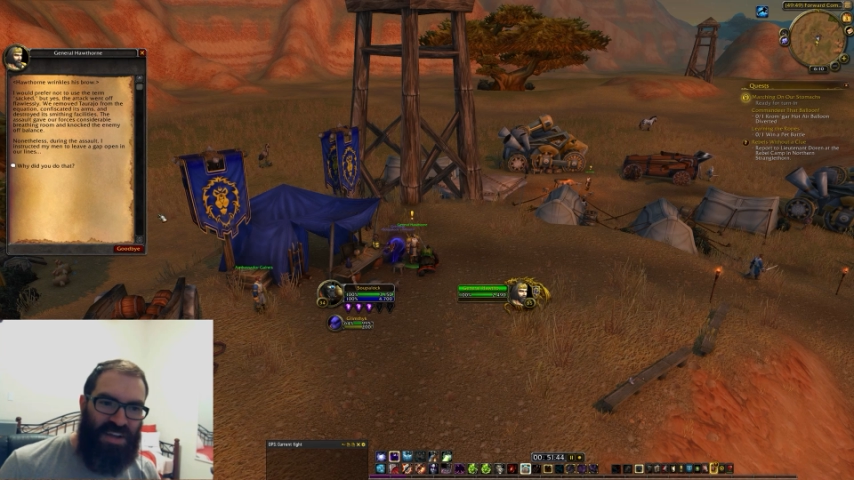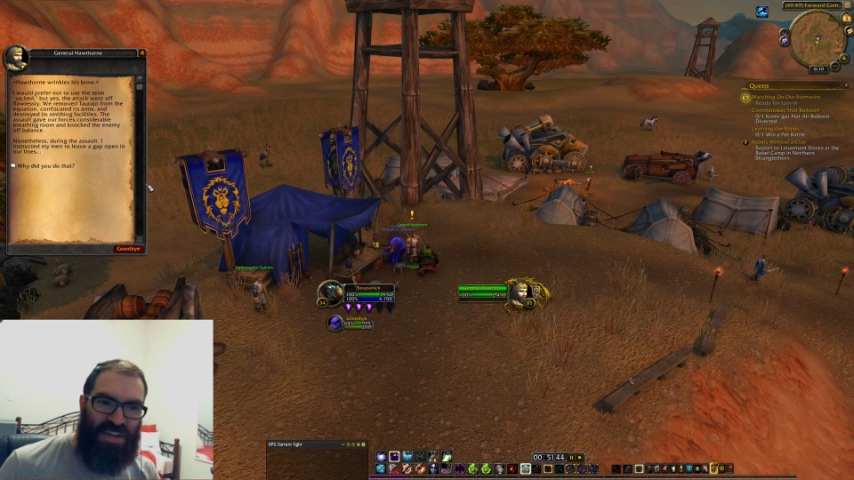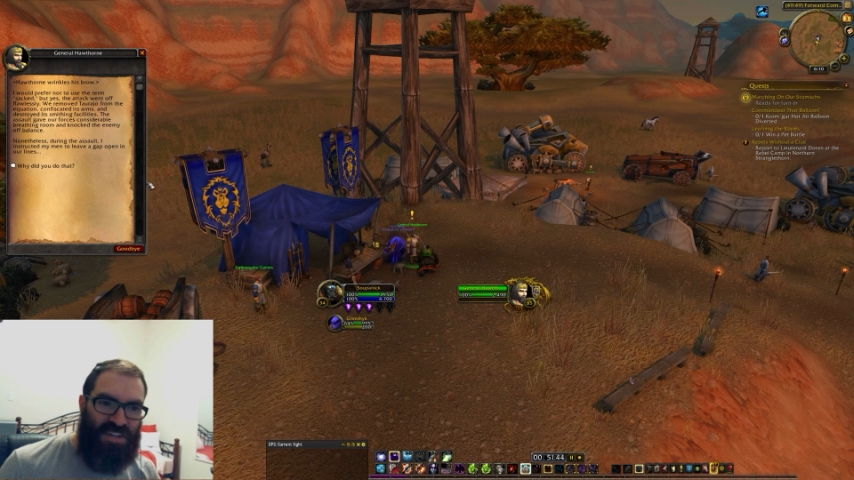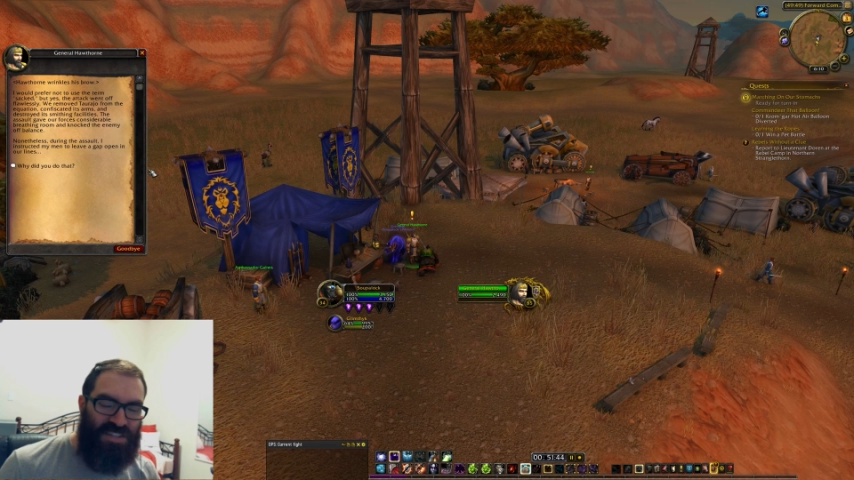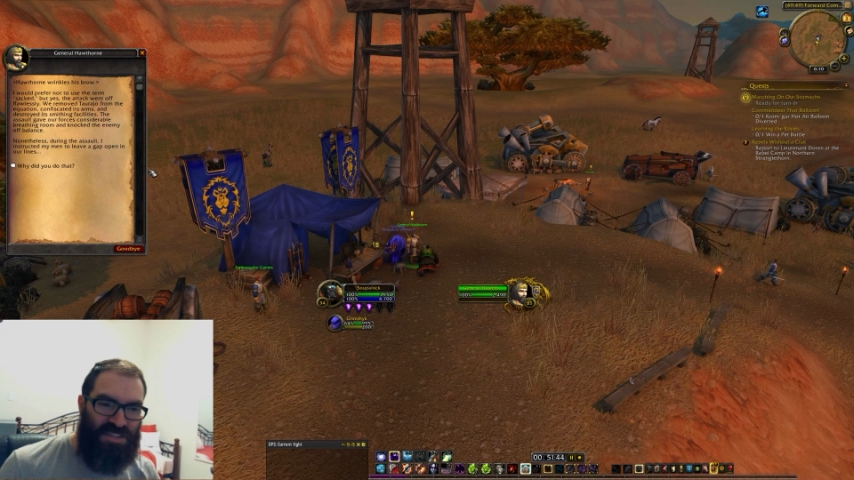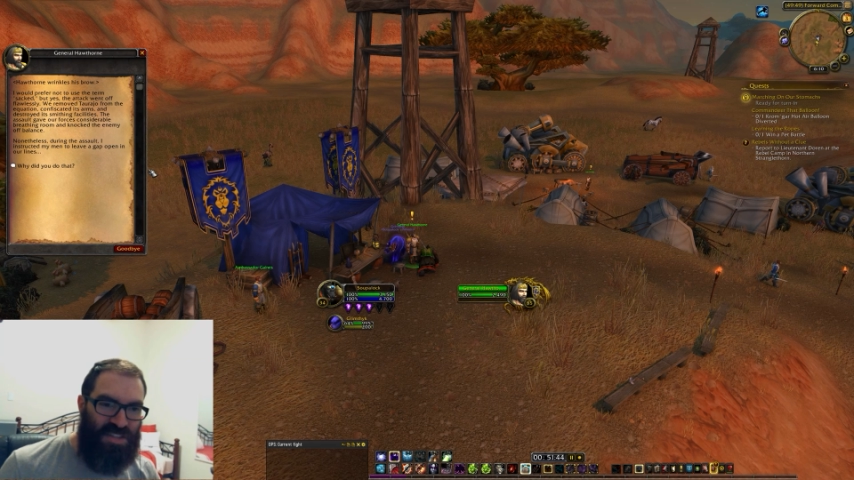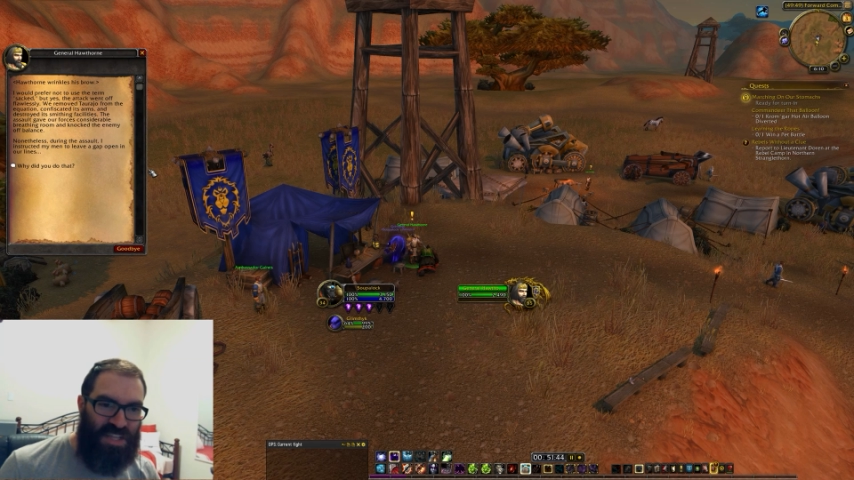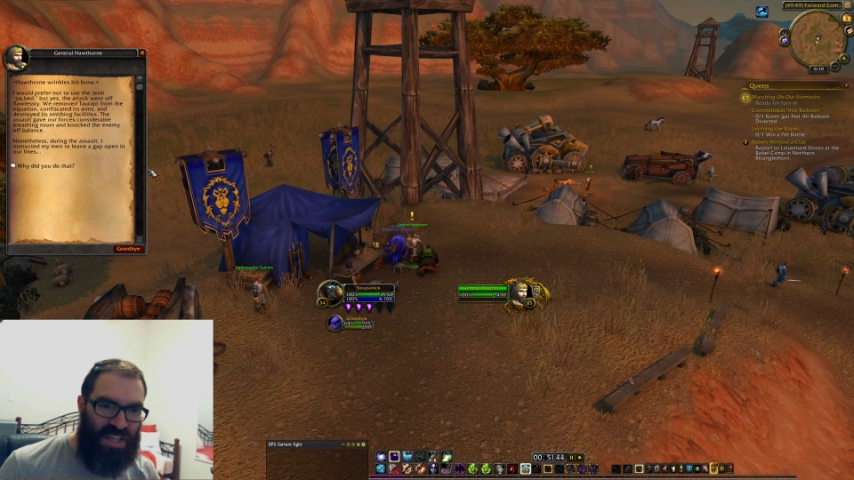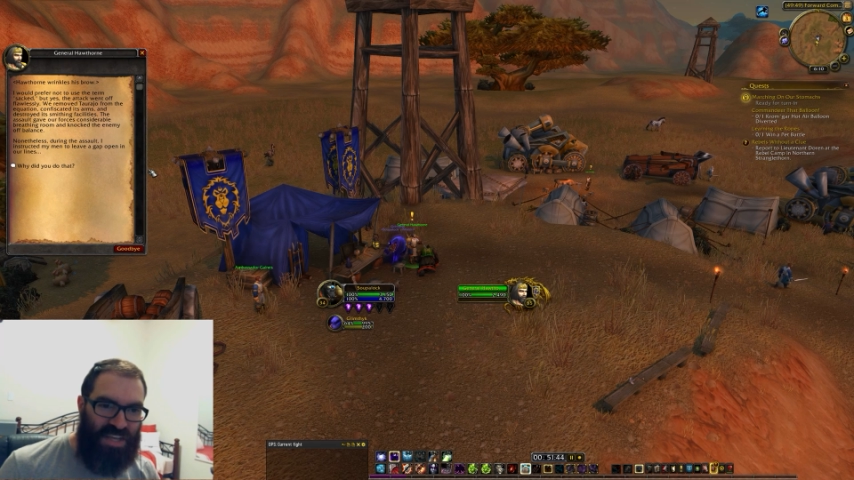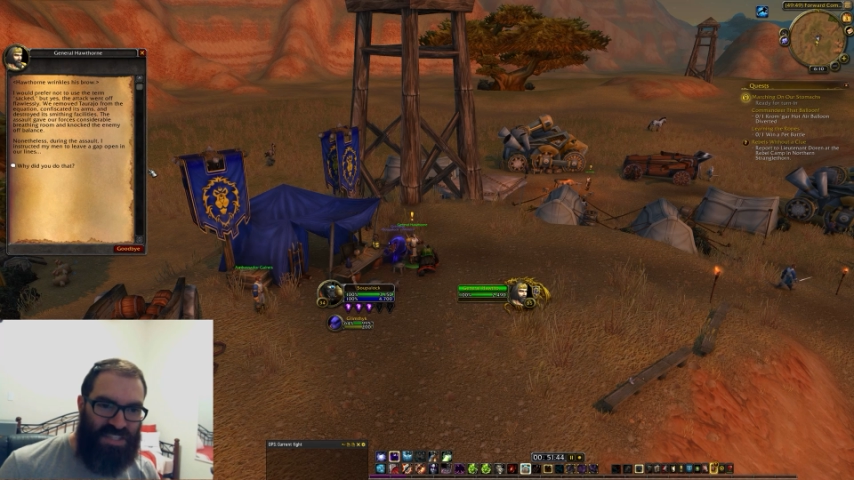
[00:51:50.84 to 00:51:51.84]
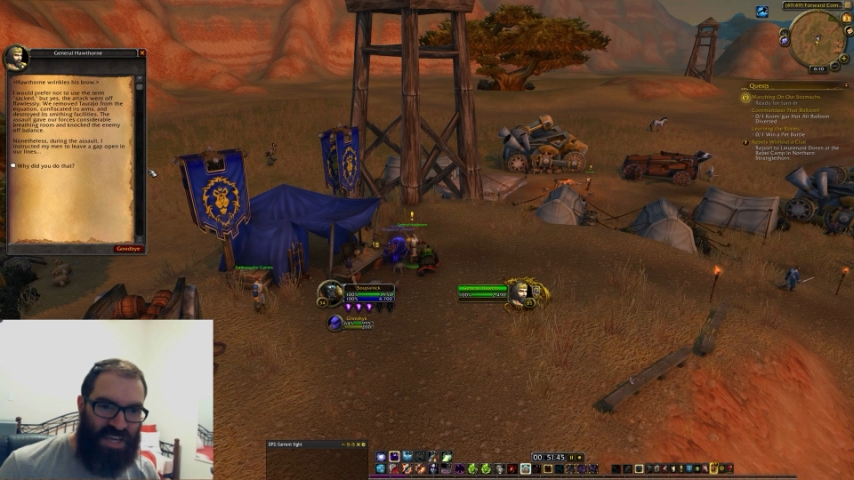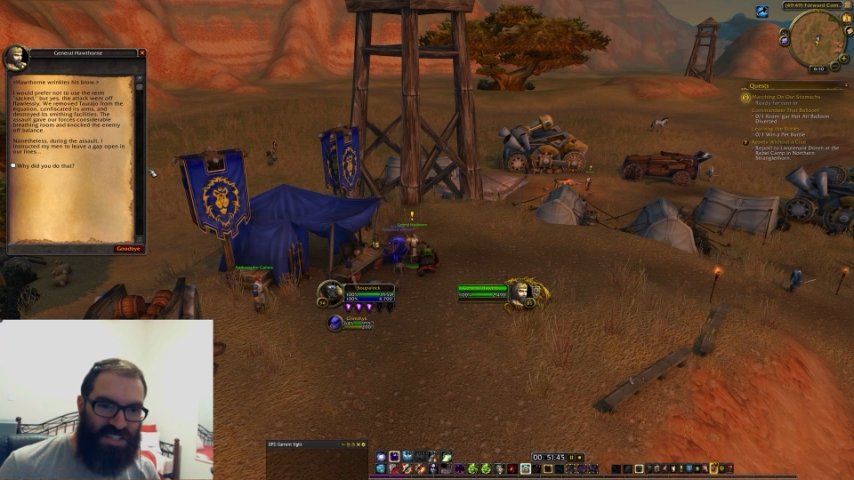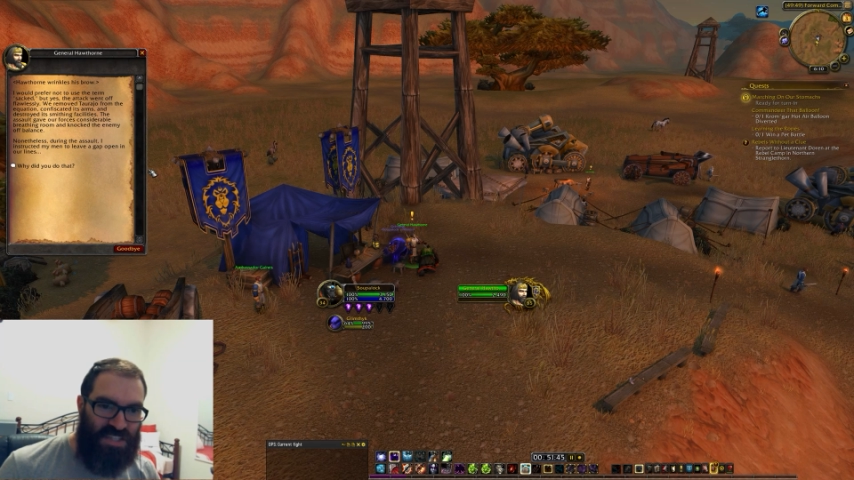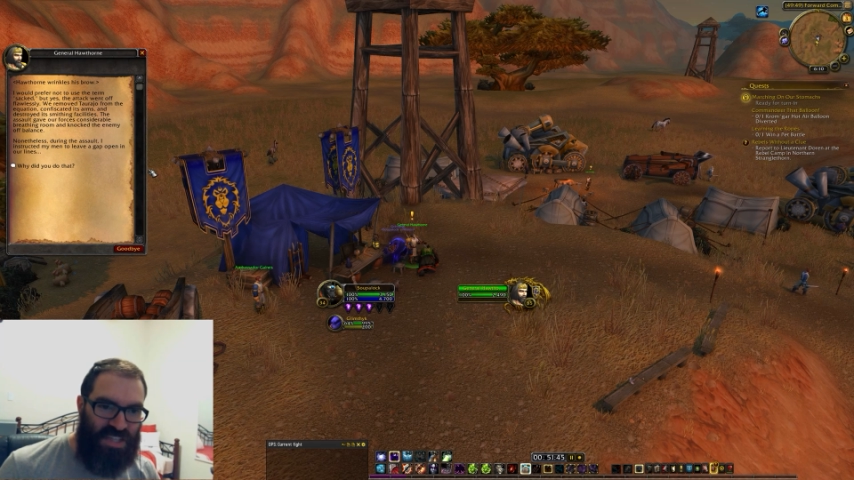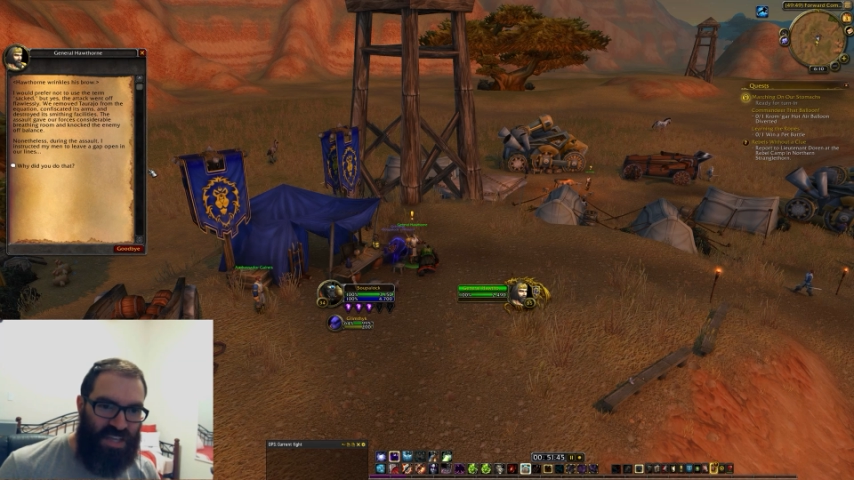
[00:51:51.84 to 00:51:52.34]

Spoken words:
So the Alliance actually like